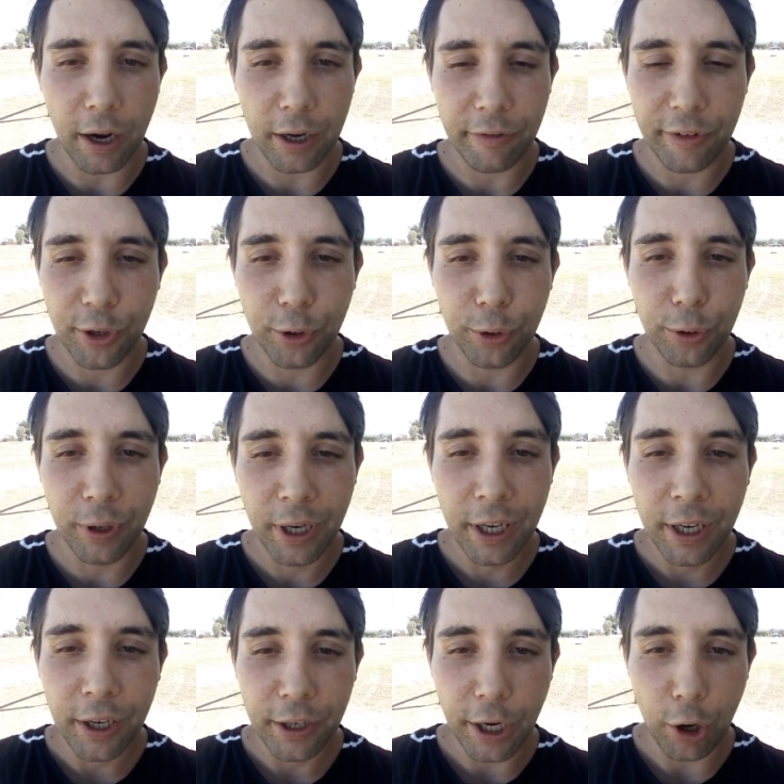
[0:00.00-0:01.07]
If you
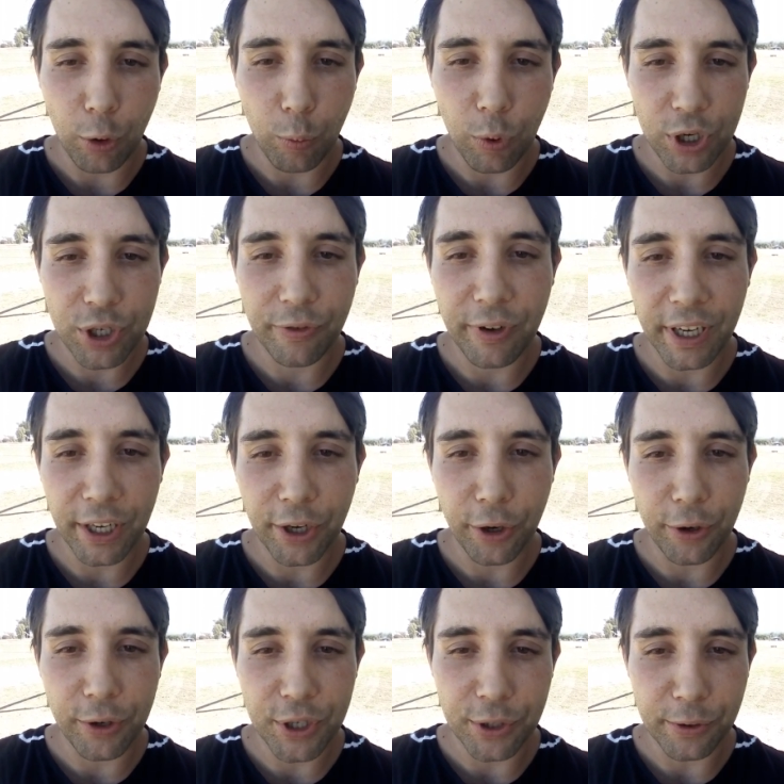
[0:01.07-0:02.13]
go and watch
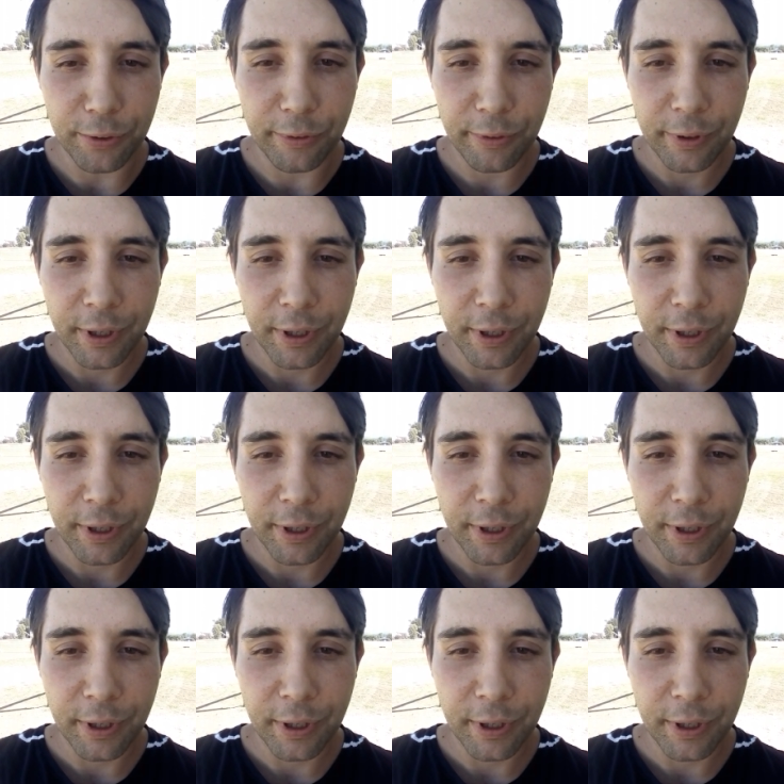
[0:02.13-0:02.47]
videos of